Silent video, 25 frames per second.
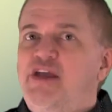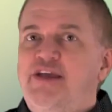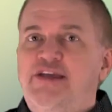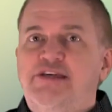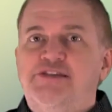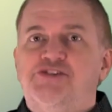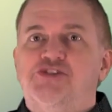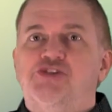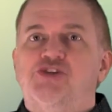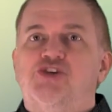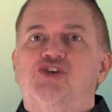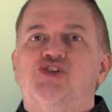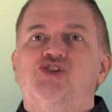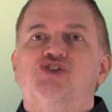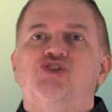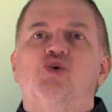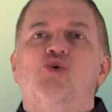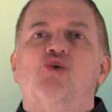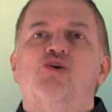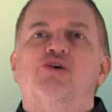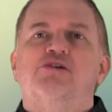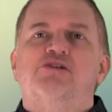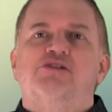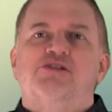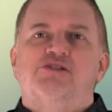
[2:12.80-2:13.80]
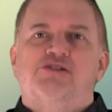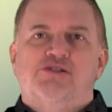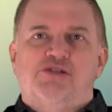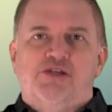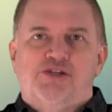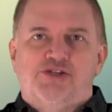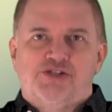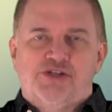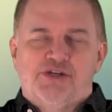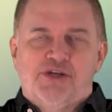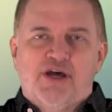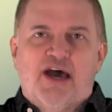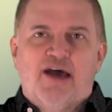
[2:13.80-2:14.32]
It's your
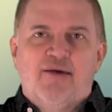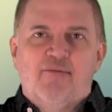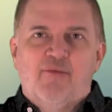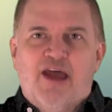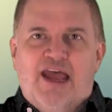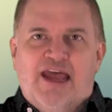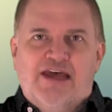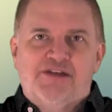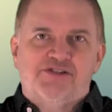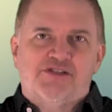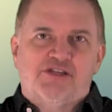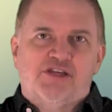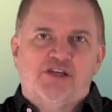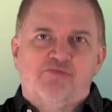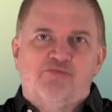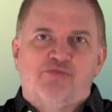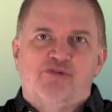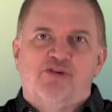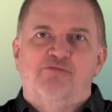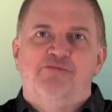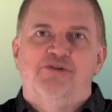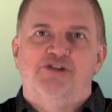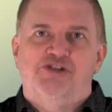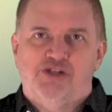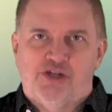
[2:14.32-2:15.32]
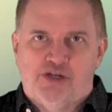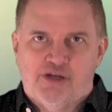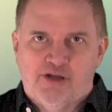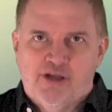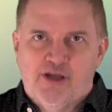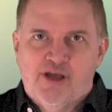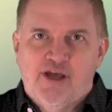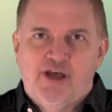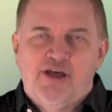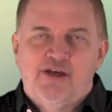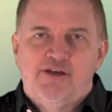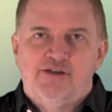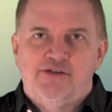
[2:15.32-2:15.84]
decision. I'm asking permission,
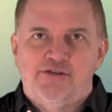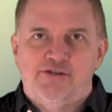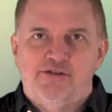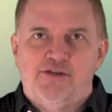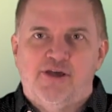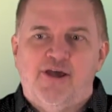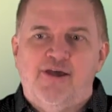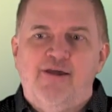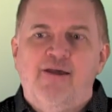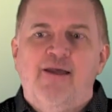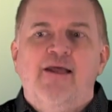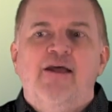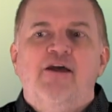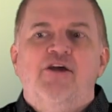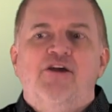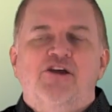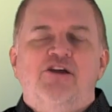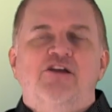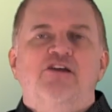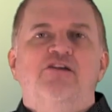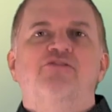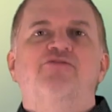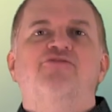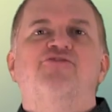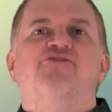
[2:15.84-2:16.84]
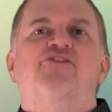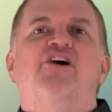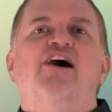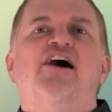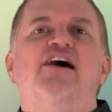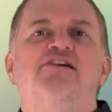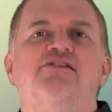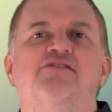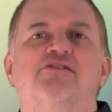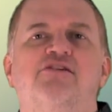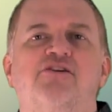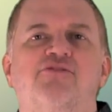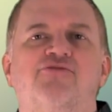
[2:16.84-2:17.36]
okay?
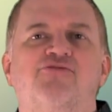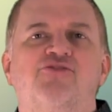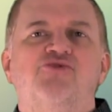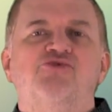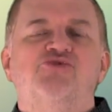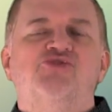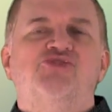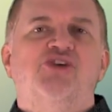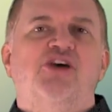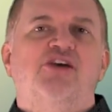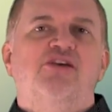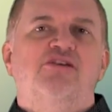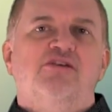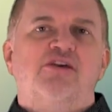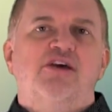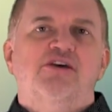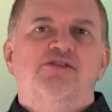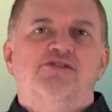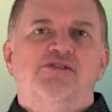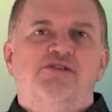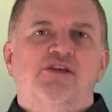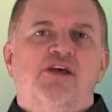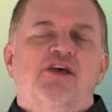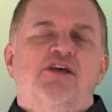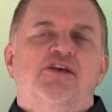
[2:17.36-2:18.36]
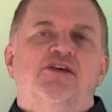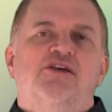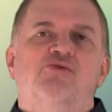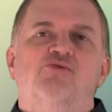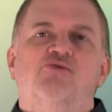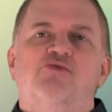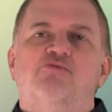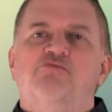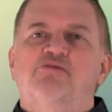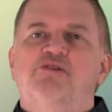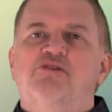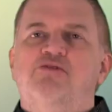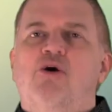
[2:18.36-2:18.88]
If you say yes, it
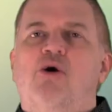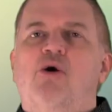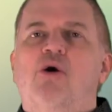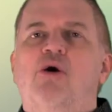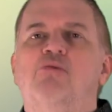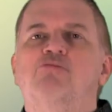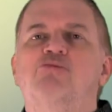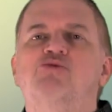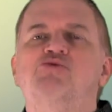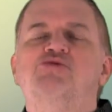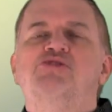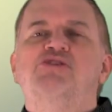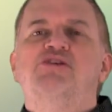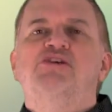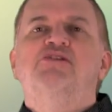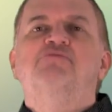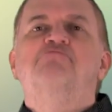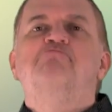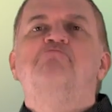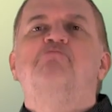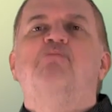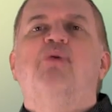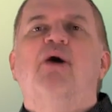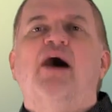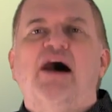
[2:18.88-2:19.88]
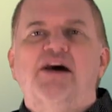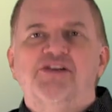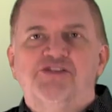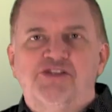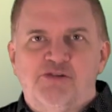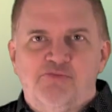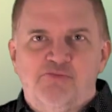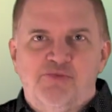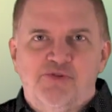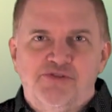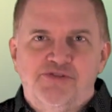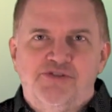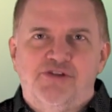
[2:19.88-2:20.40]
would be almost
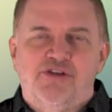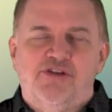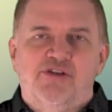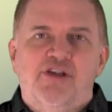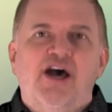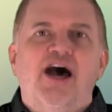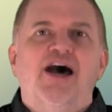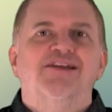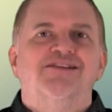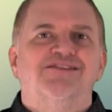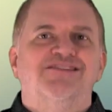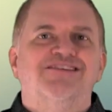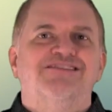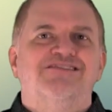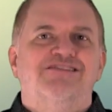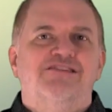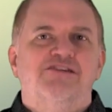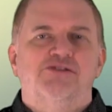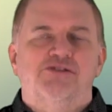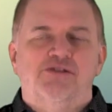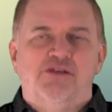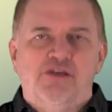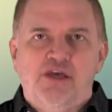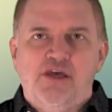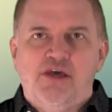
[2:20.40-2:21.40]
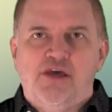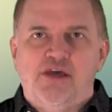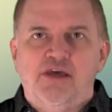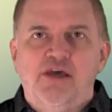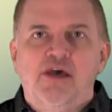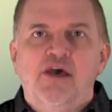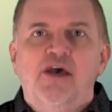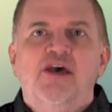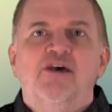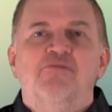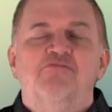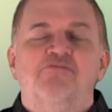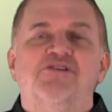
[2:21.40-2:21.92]
impossible to not get this
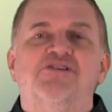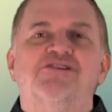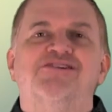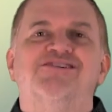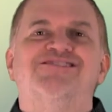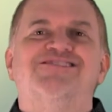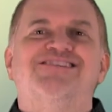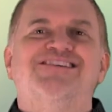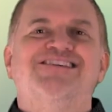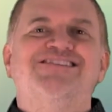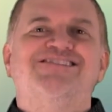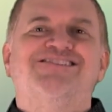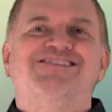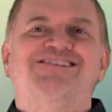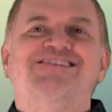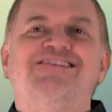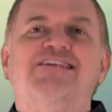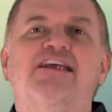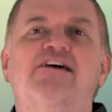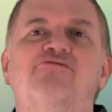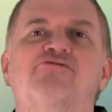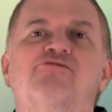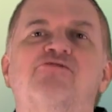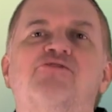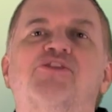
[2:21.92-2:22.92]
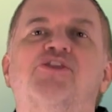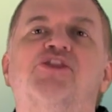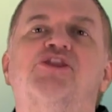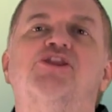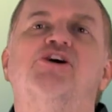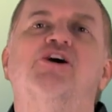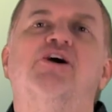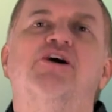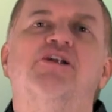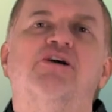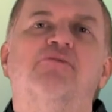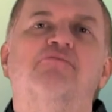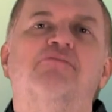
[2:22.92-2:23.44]
gig because he's never
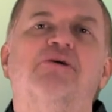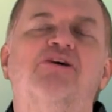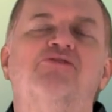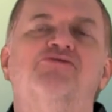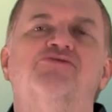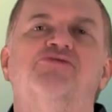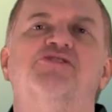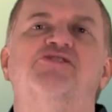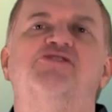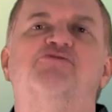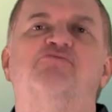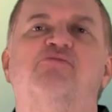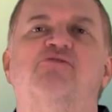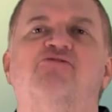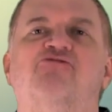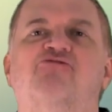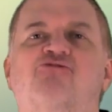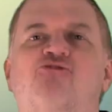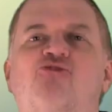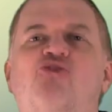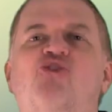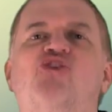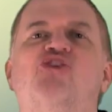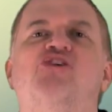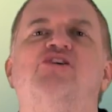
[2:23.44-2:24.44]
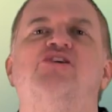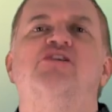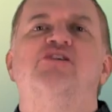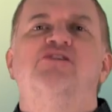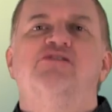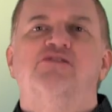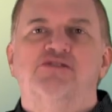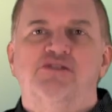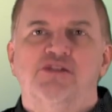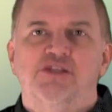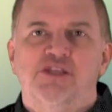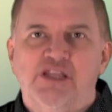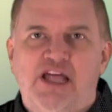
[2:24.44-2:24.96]
thought about this before in
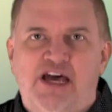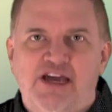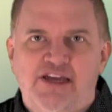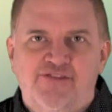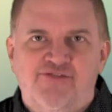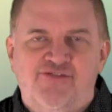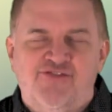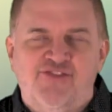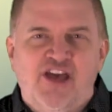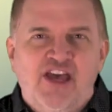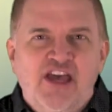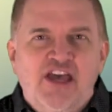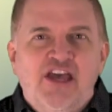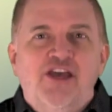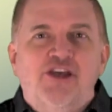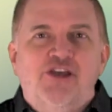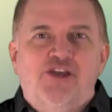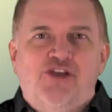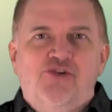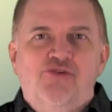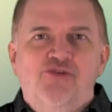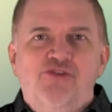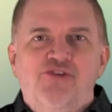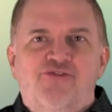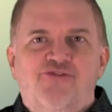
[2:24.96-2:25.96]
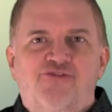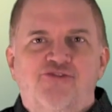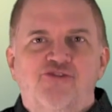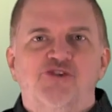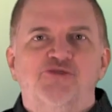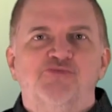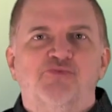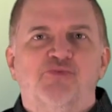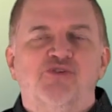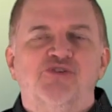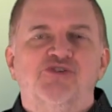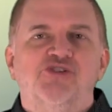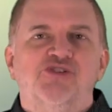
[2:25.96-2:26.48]
his life. You're the
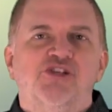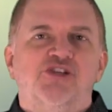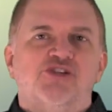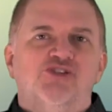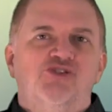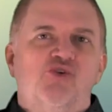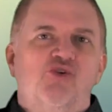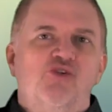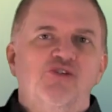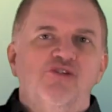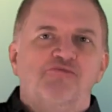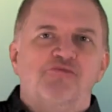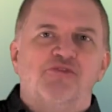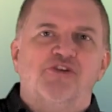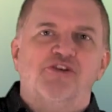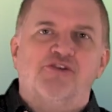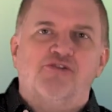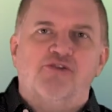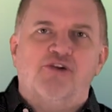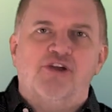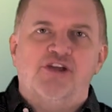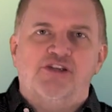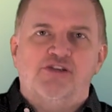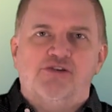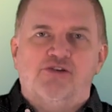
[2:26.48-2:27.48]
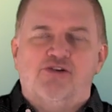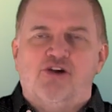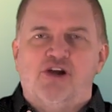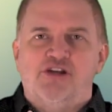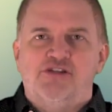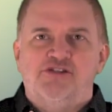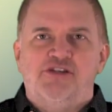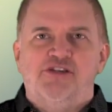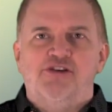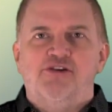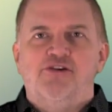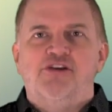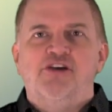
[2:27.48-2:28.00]
first person that told him the
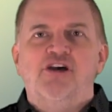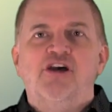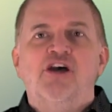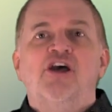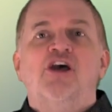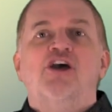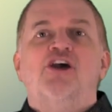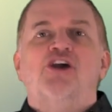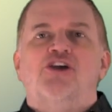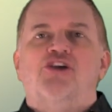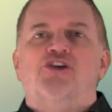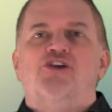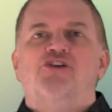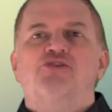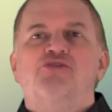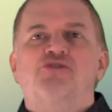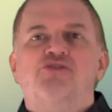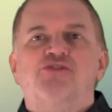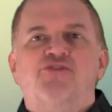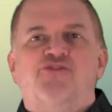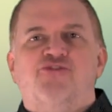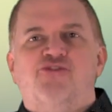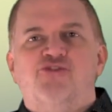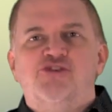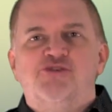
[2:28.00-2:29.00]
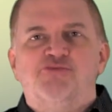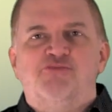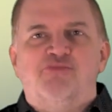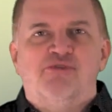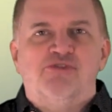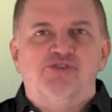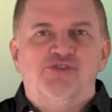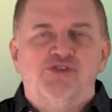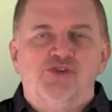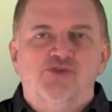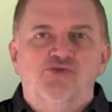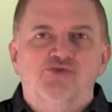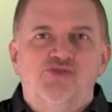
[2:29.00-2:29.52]
criteria. You're the first
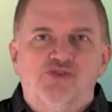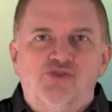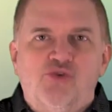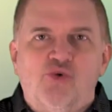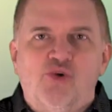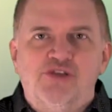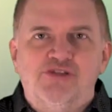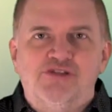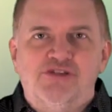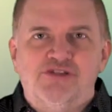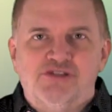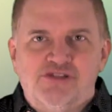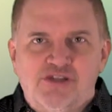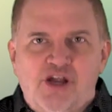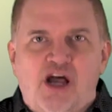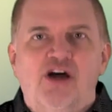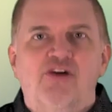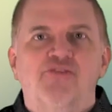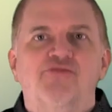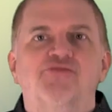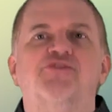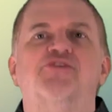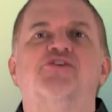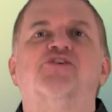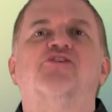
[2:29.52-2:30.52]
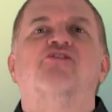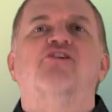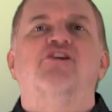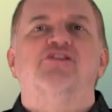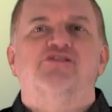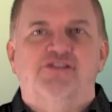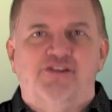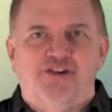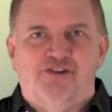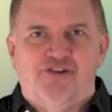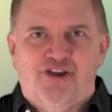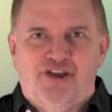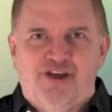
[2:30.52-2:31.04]
person who's going to solve the
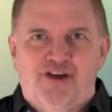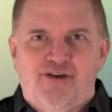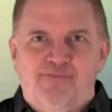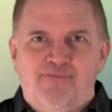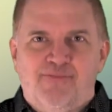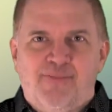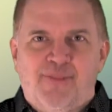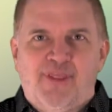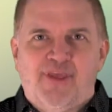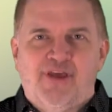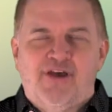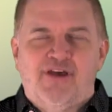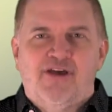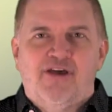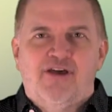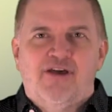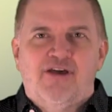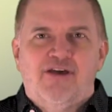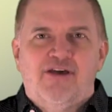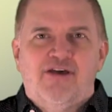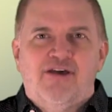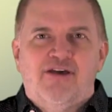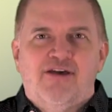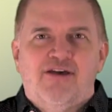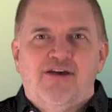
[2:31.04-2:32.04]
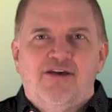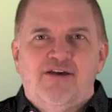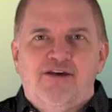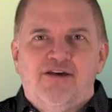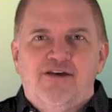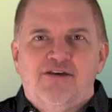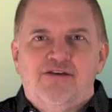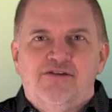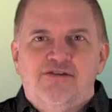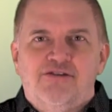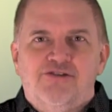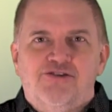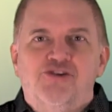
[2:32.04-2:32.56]
criteria.
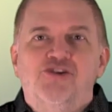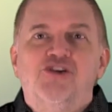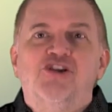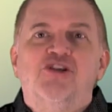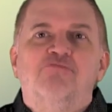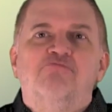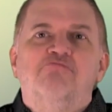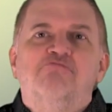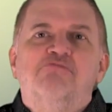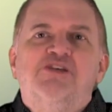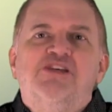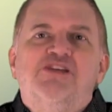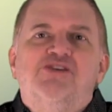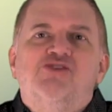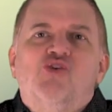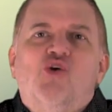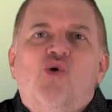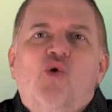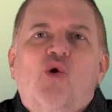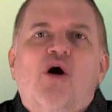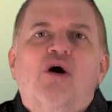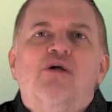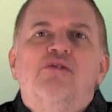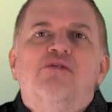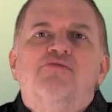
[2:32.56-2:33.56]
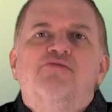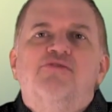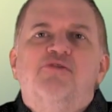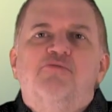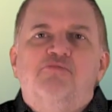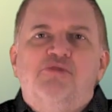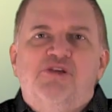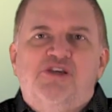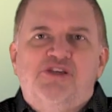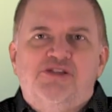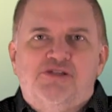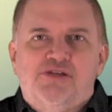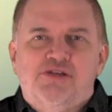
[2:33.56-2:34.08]
You're going to meet all of the
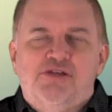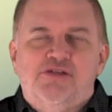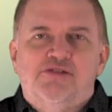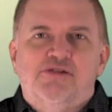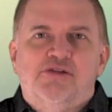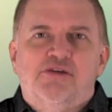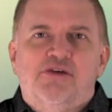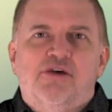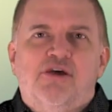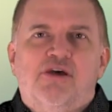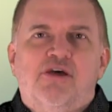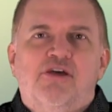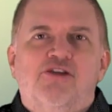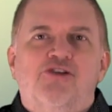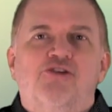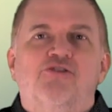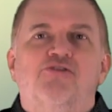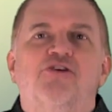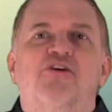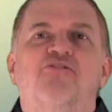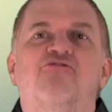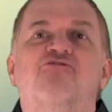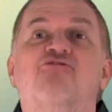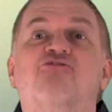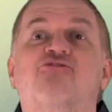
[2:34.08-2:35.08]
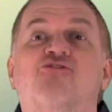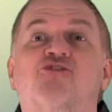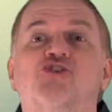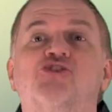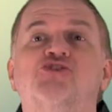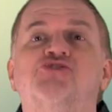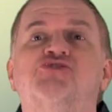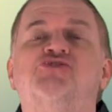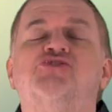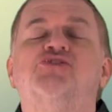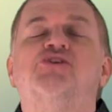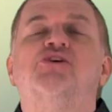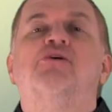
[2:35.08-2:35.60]
pieces. You're the
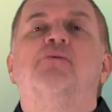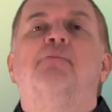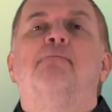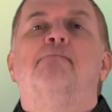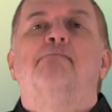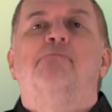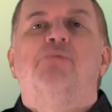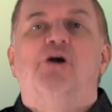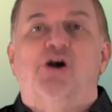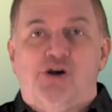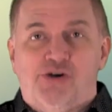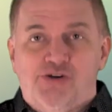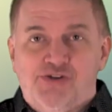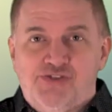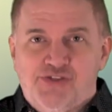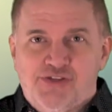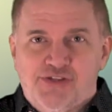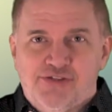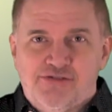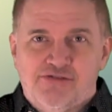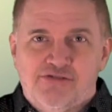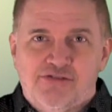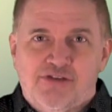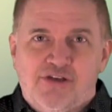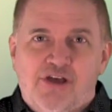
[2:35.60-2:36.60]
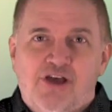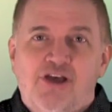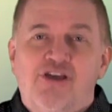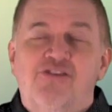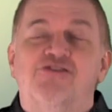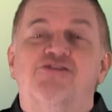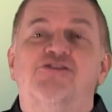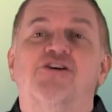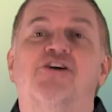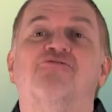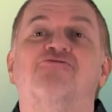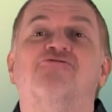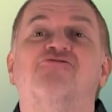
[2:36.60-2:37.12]
first person.
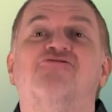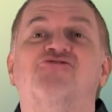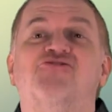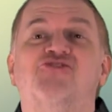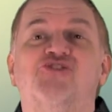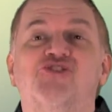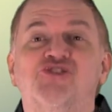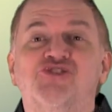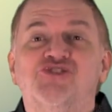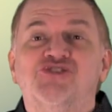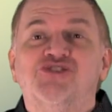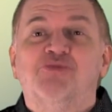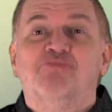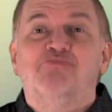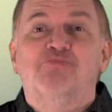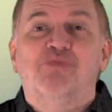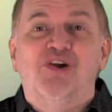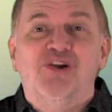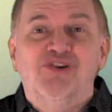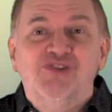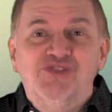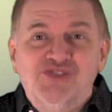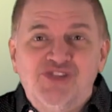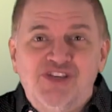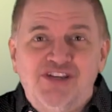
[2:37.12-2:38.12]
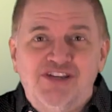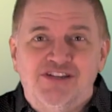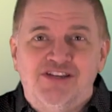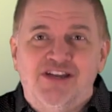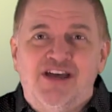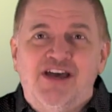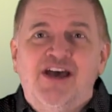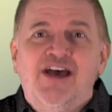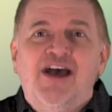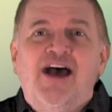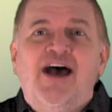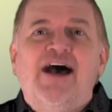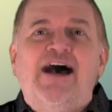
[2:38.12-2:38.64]
The first person.
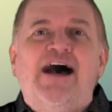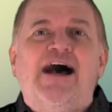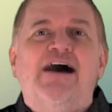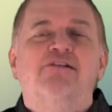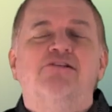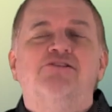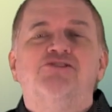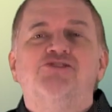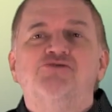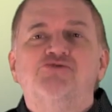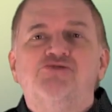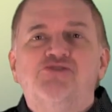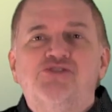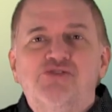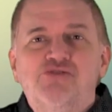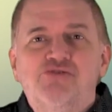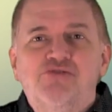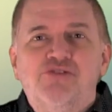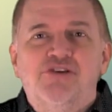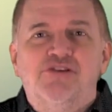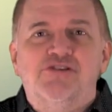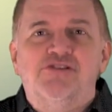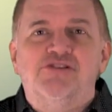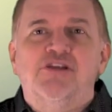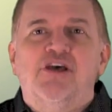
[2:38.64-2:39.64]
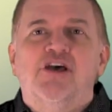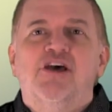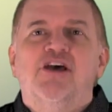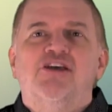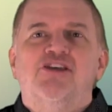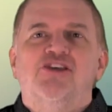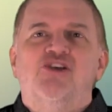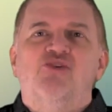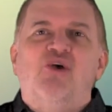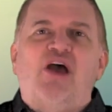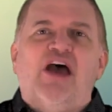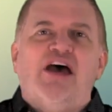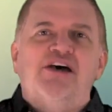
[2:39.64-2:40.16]
How did you do this?
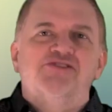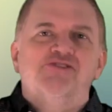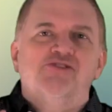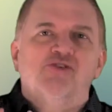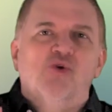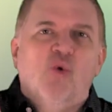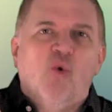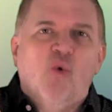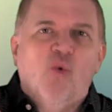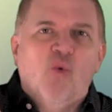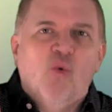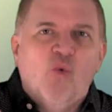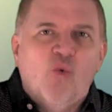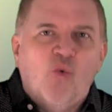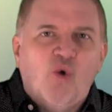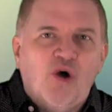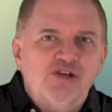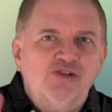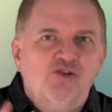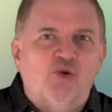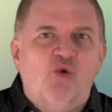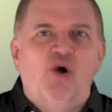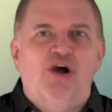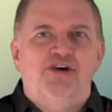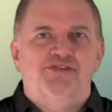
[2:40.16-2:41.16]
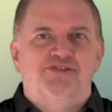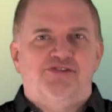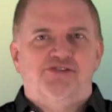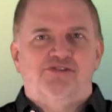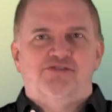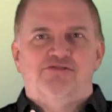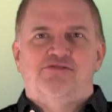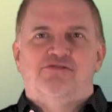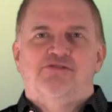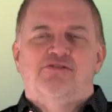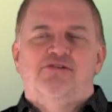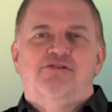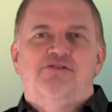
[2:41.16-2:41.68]
You asked one
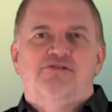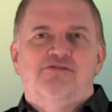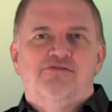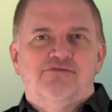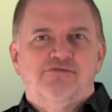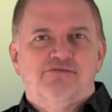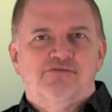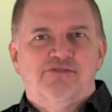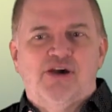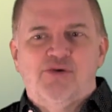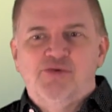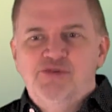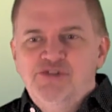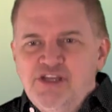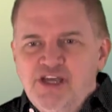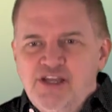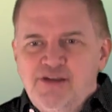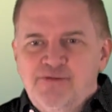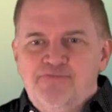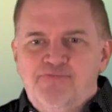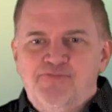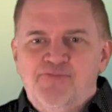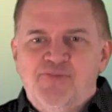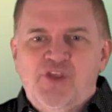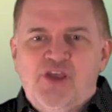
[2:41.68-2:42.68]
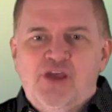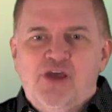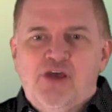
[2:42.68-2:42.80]
question. That was it.